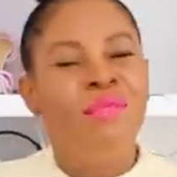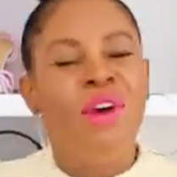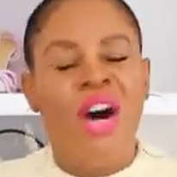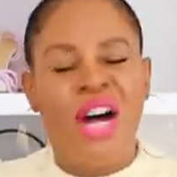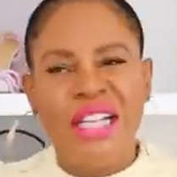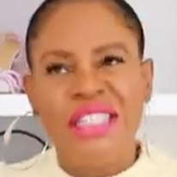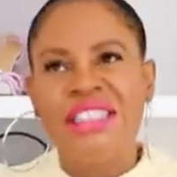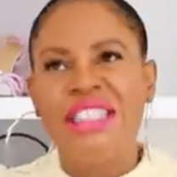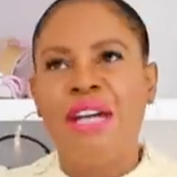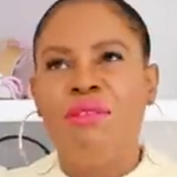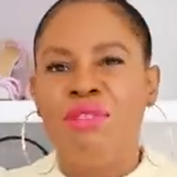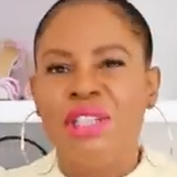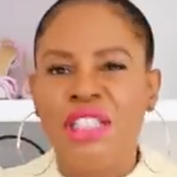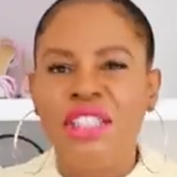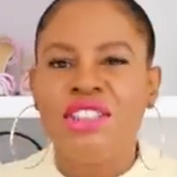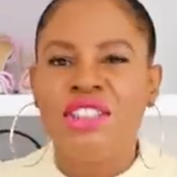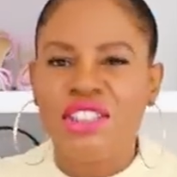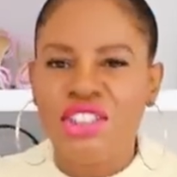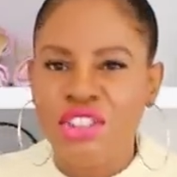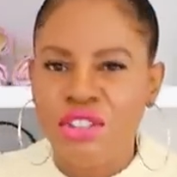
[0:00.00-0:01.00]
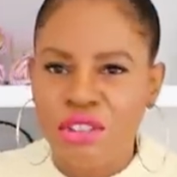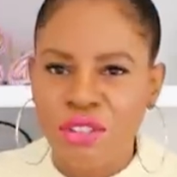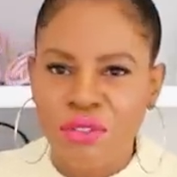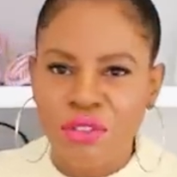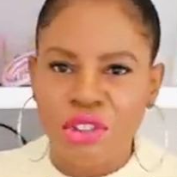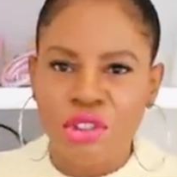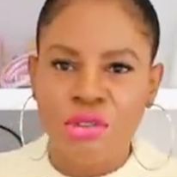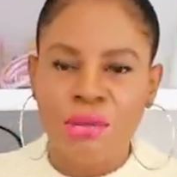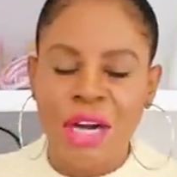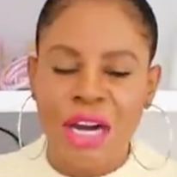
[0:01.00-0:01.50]
Honestly, I really just use it
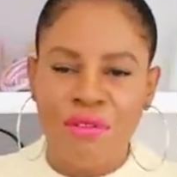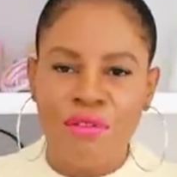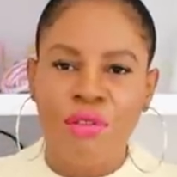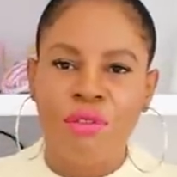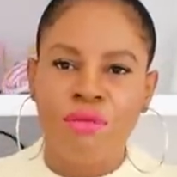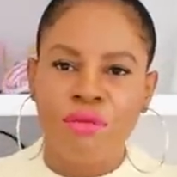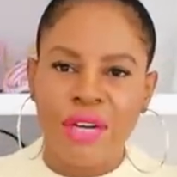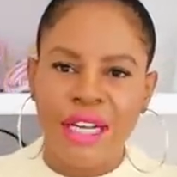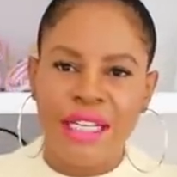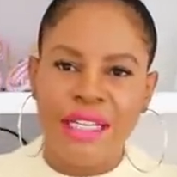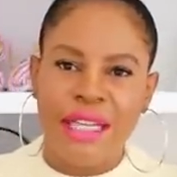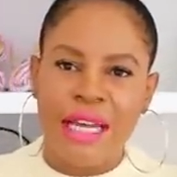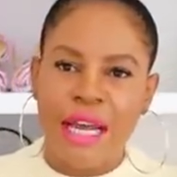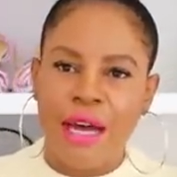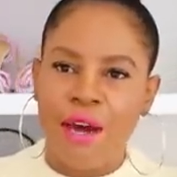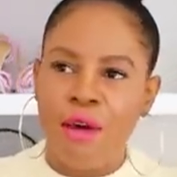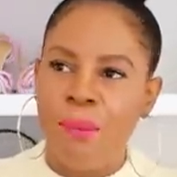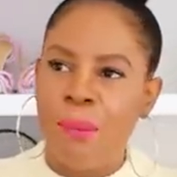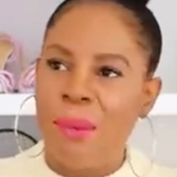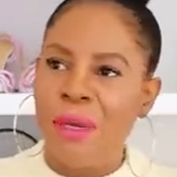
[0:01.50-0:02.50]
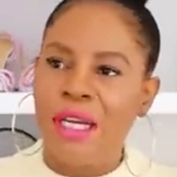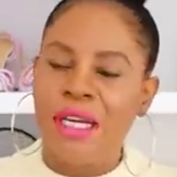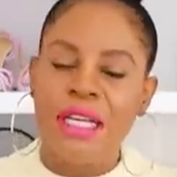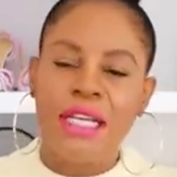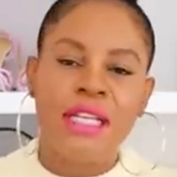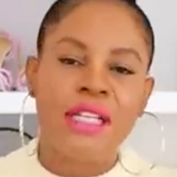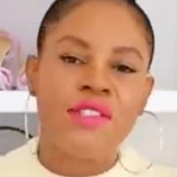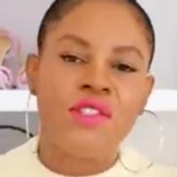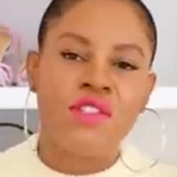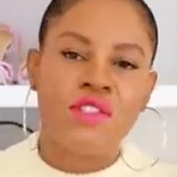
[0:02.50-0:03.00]
for travel right now, but
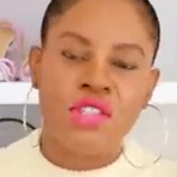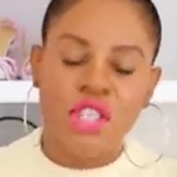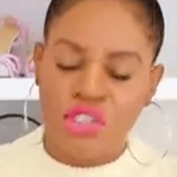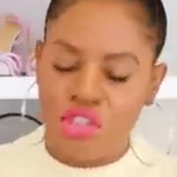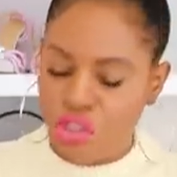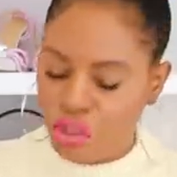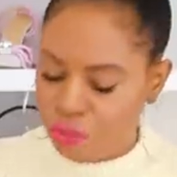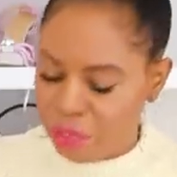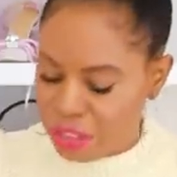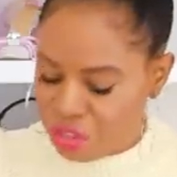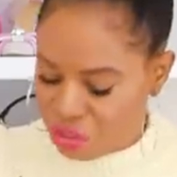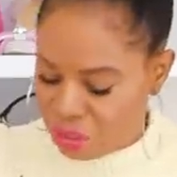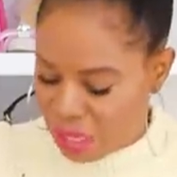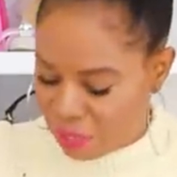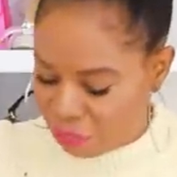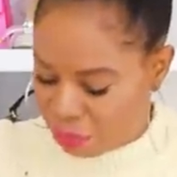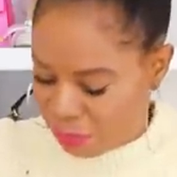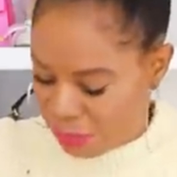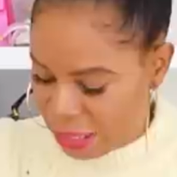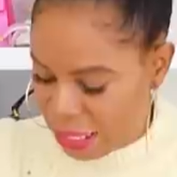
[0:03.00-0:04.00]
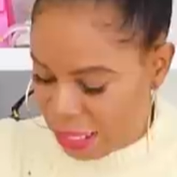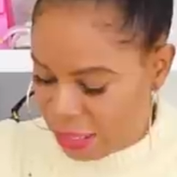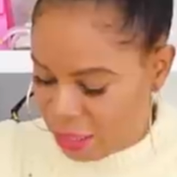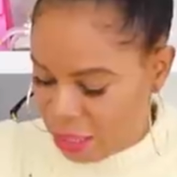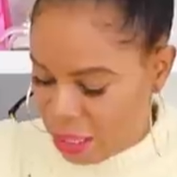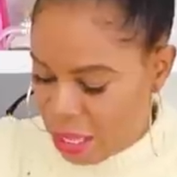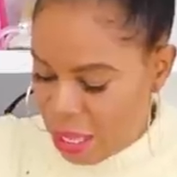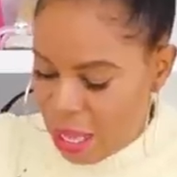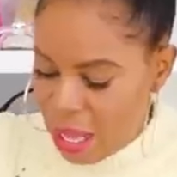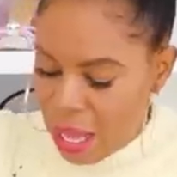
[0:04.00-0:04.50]
it is such a great travel
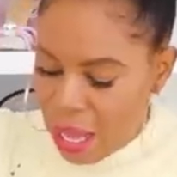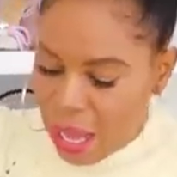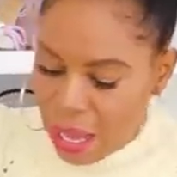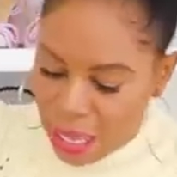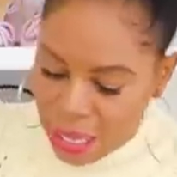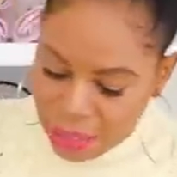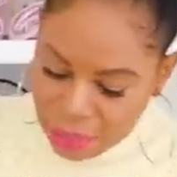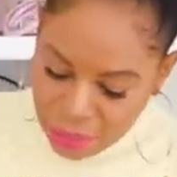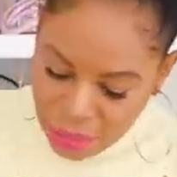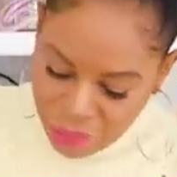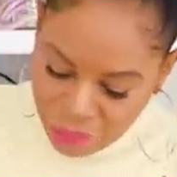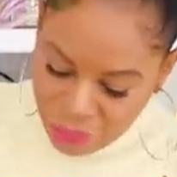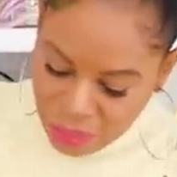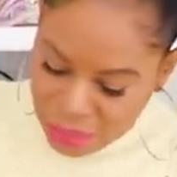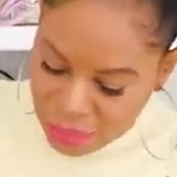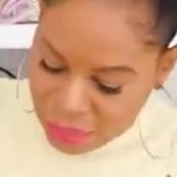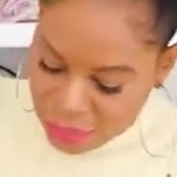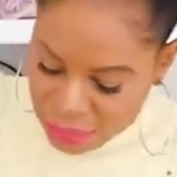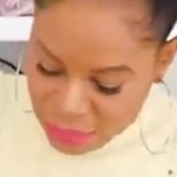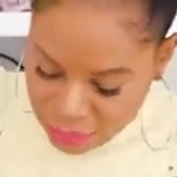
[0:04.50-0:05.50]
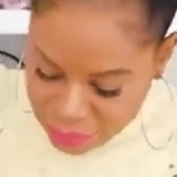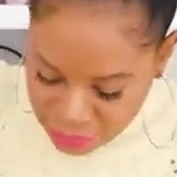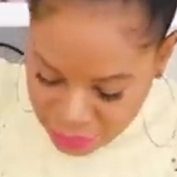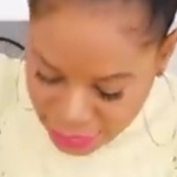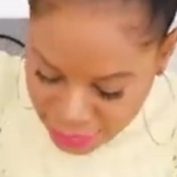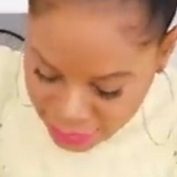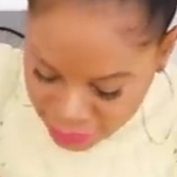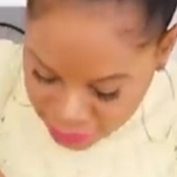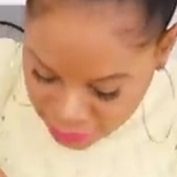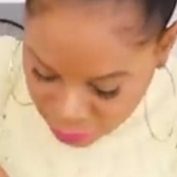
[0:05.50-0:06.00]
bag. I love it. It
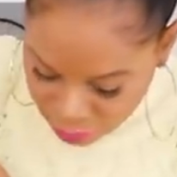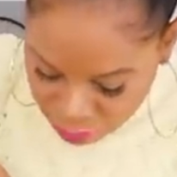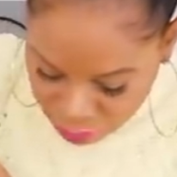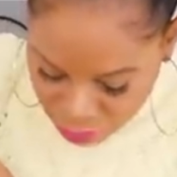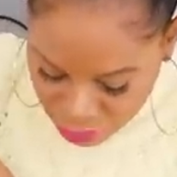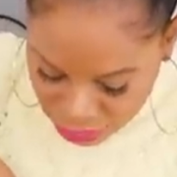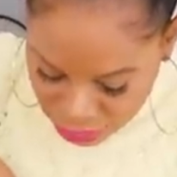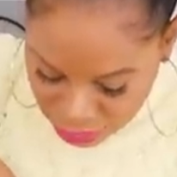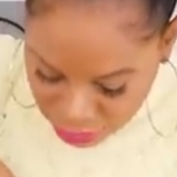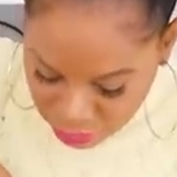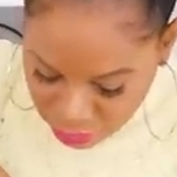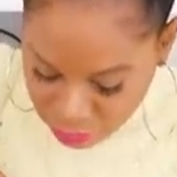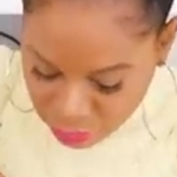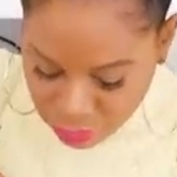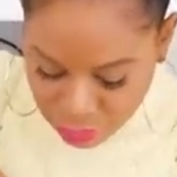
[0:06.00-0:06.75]
takes a beat.